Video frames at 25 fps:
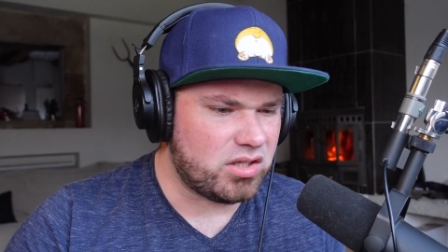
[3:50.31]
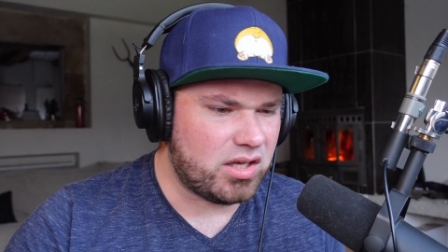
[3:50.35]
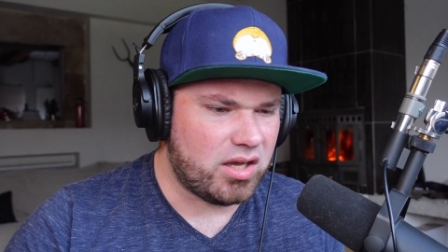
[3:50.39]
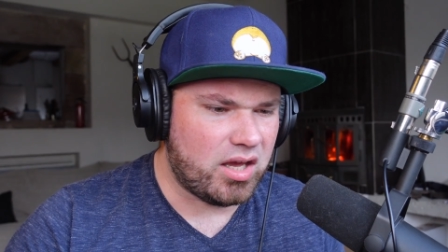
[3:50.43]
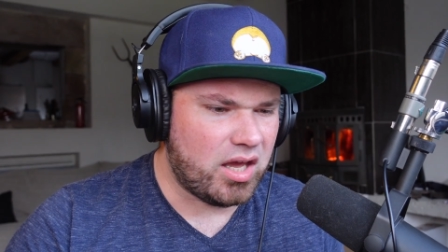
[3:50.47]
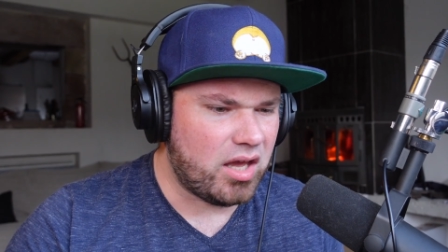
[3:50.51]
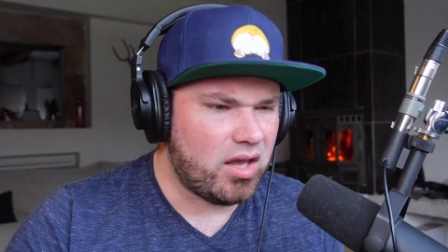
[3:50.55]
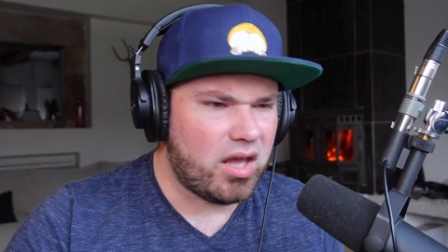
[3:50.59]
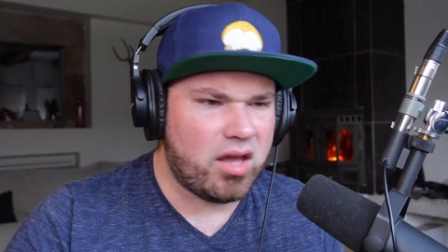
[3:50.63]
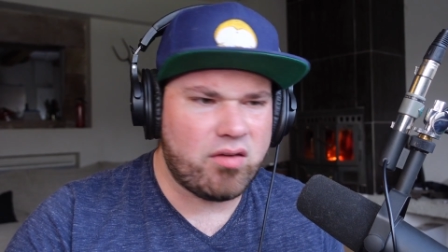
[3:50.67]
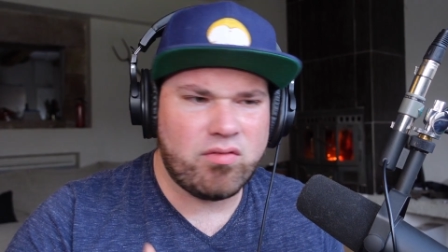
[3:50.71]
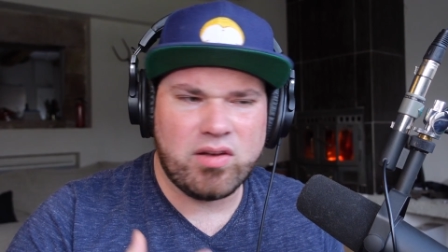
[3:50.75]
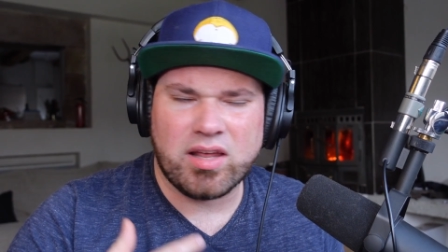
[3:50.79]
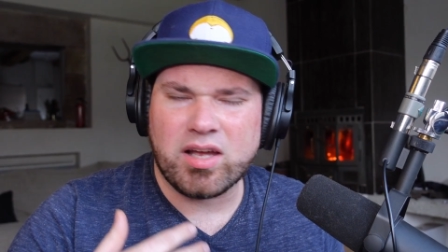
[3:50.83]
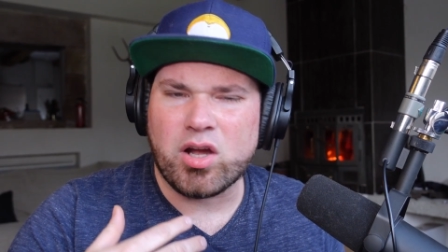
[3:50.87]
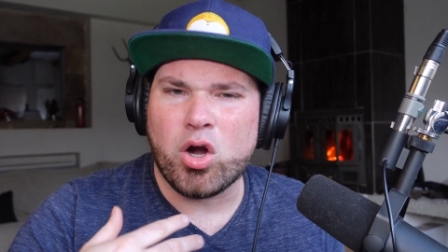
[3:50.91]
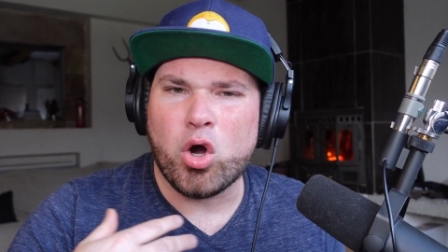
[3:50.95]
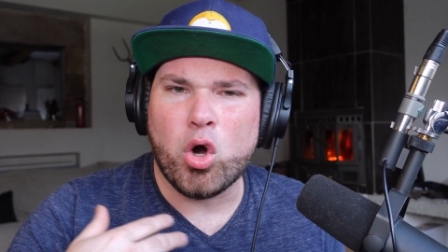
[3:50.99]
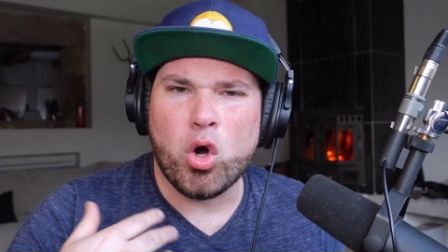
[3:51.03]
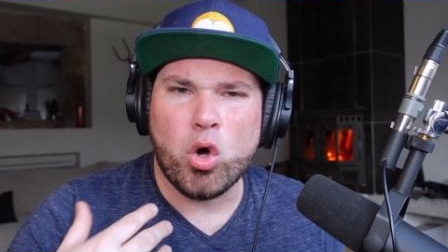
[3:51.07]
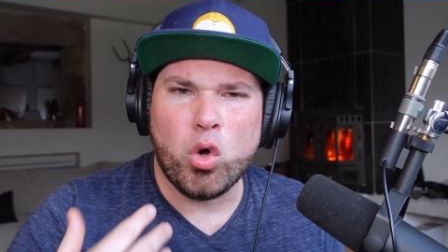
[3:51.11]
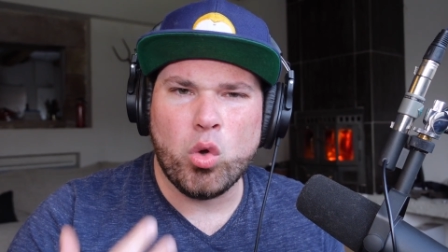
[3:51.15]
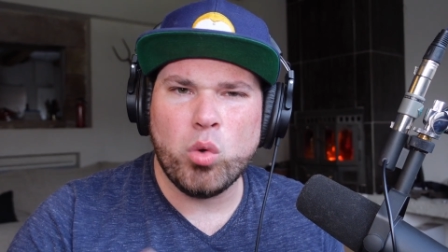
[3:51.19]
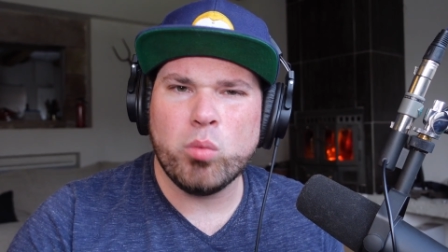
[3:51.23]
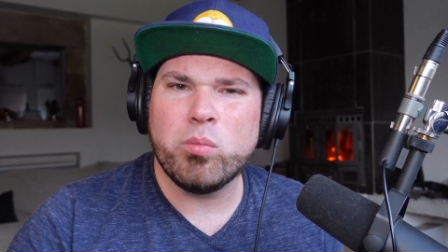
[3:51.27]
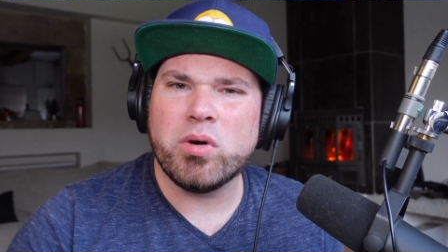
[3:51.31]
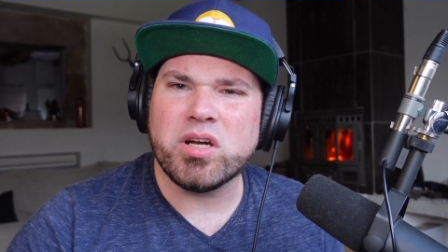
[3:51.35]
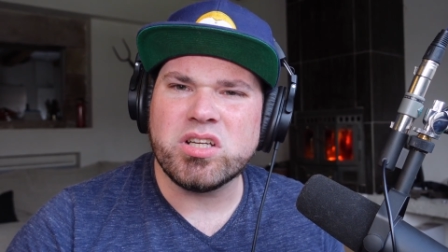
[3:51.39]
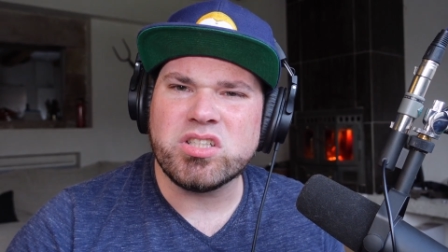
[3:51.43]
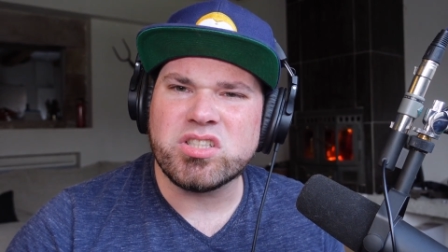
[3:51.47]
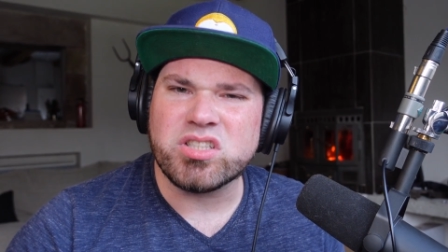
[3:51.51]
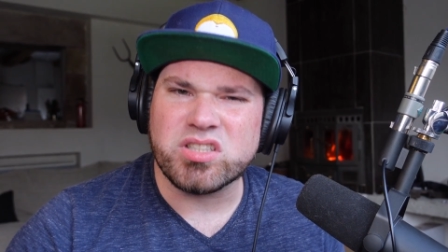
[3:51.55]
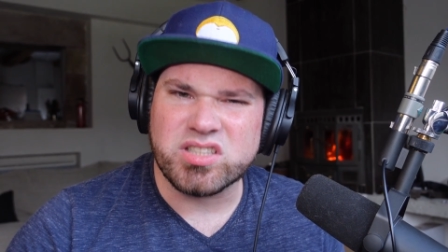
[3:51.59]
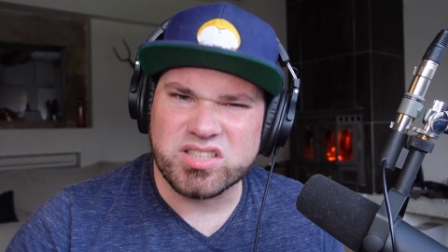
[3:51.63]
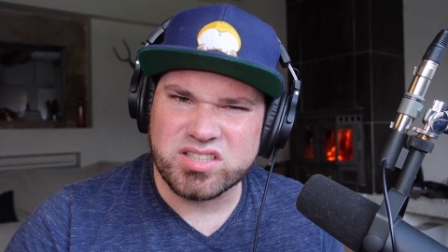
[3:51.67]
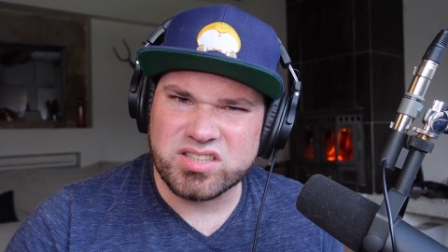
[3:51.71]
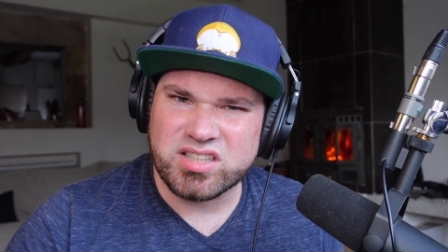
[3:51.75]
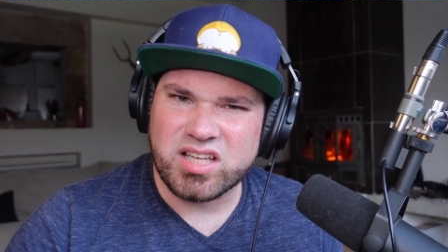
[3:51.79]
I have like a whole
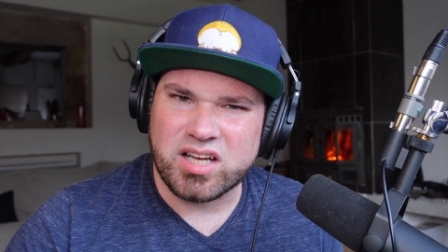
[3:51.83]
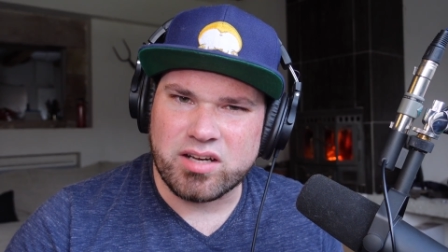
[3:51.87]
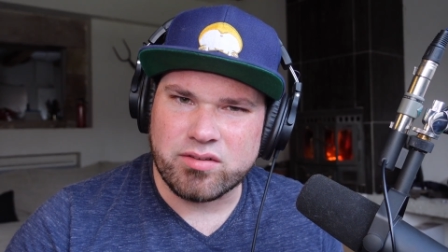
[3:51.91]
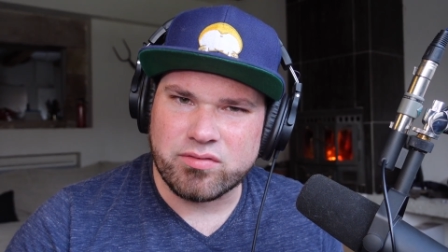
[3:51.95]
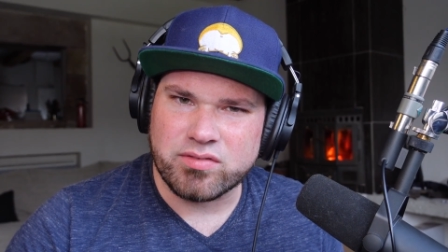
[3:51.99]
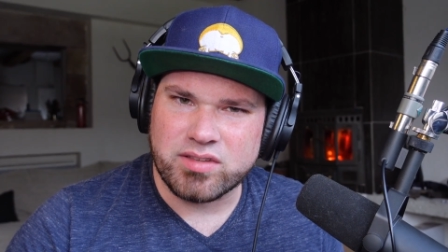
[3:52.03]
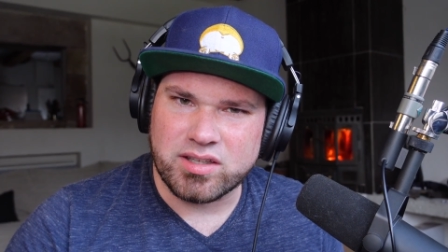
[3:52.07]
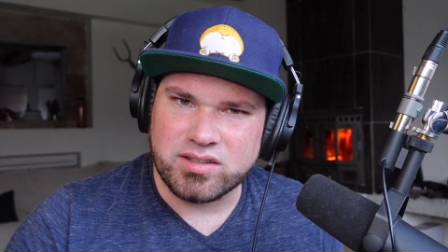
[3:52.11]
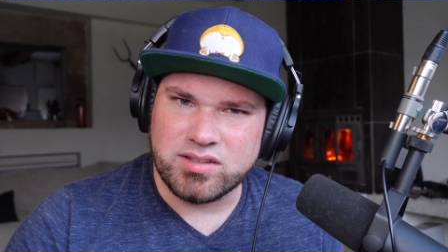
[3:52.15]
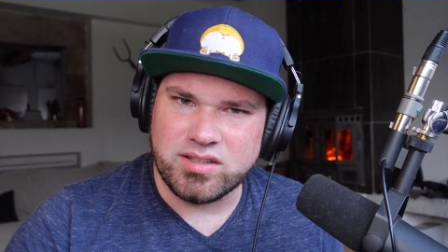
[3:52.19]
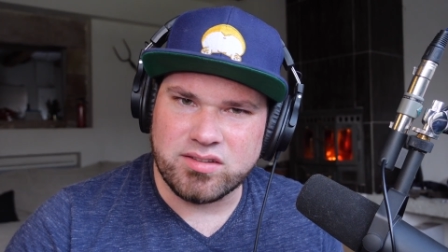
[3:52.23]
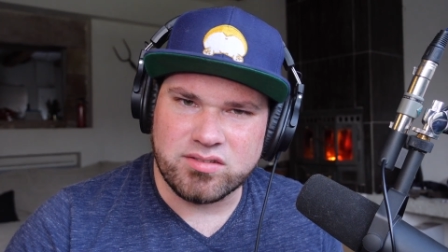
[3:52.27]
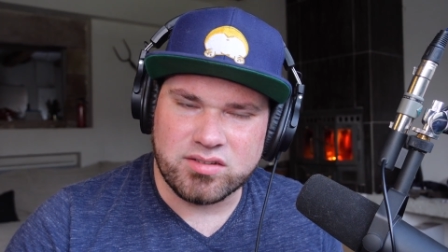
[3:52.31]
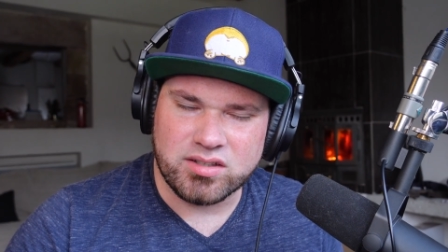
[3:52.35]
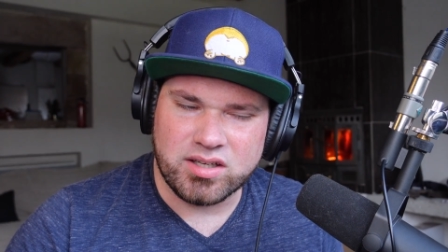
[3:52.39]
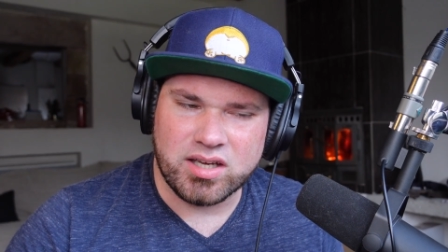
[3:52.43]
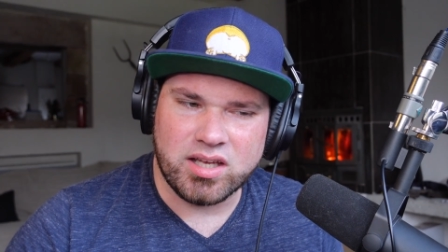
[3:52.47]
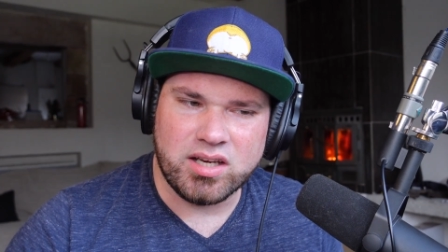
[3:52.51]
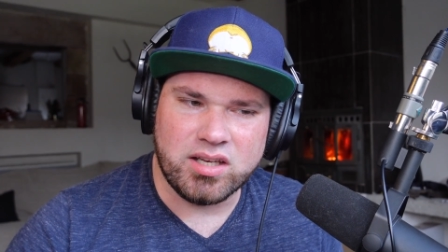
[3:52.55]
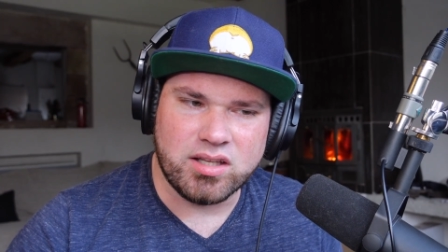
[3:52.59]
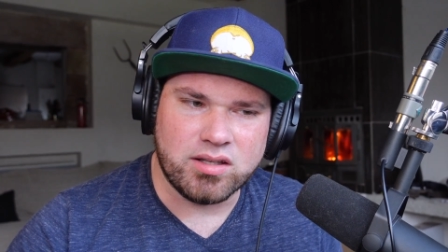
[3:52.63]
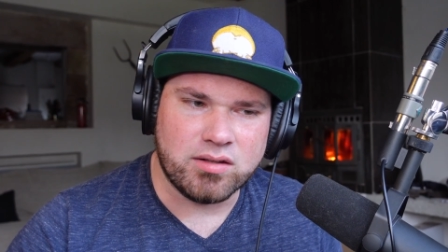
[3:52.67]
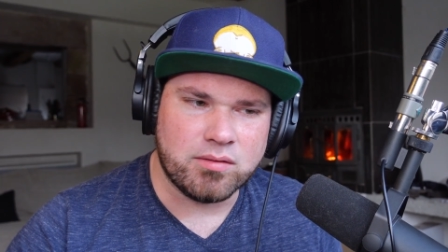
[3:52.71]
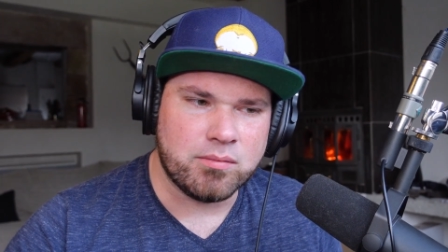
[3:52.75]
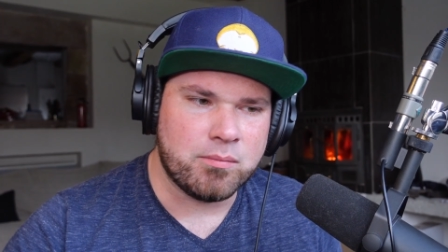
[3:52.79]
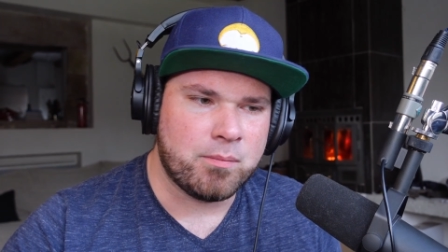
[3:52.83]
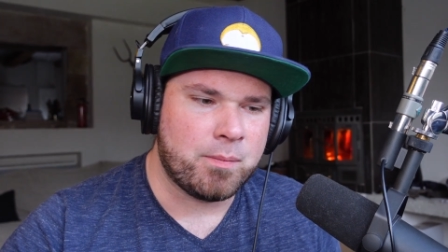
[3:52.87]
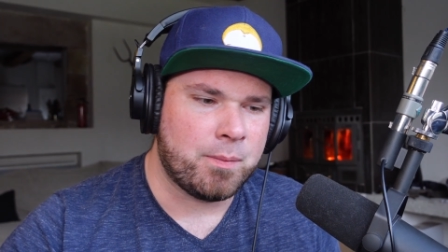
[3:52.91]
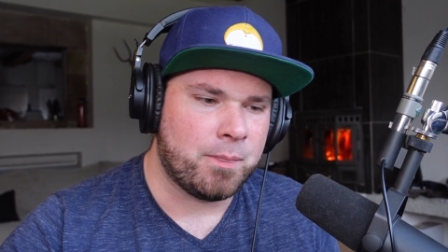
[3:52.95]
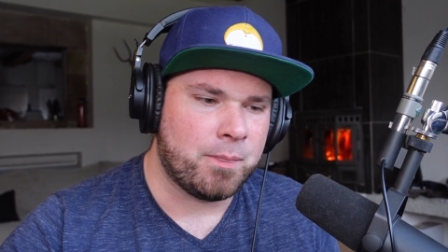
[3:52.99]
bunch of stuff that needs to get in.